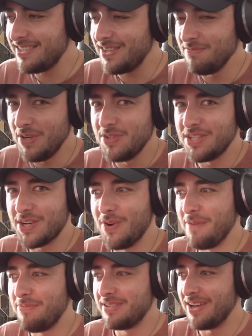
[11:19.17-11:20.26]
the musical
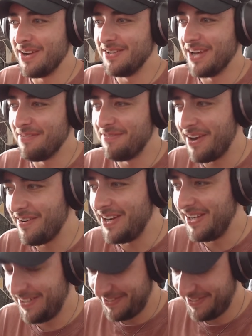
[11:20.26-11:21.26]
episode? I'm very,